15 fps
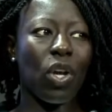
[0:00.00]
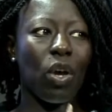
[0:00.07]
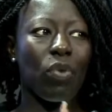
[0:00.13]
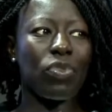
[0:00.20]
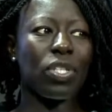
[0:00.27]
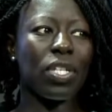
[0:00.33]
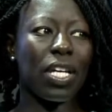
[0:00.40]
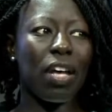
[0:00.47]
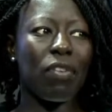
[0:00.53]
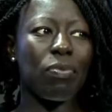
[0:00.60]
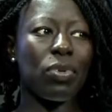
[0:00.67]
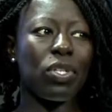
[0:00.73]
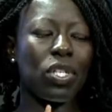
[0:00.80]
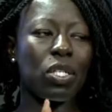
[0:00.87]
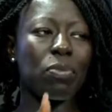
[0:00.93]
over to the
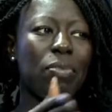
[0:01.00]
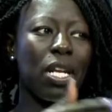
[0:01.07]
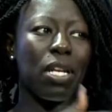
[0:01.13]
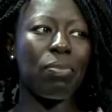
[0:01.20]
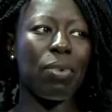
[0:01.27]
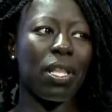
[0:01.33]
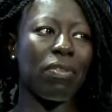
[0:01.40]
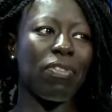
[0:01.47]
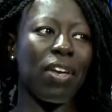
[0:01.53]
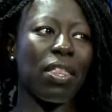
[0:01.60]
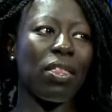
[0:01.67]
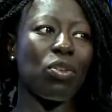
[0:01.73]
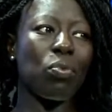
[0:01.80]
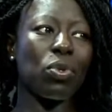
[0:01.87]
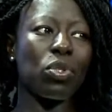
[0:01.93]
government, just merely by the
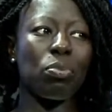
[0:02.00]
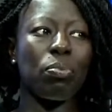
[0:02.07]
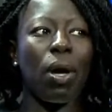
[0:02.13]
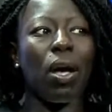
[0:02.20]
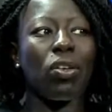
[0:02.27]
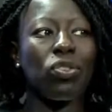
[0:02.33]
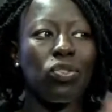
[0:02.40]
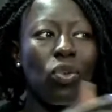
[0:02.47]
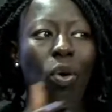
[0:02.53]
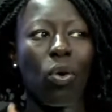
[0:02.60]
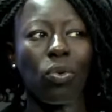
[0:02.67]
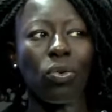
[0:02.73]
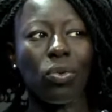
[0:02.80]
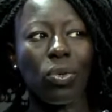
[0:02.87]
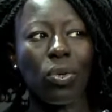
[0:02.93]
fact that you want to pass
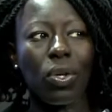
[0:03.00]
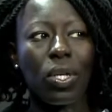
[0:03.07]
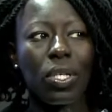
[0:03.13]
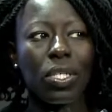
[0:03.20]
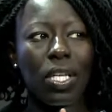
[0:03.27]
on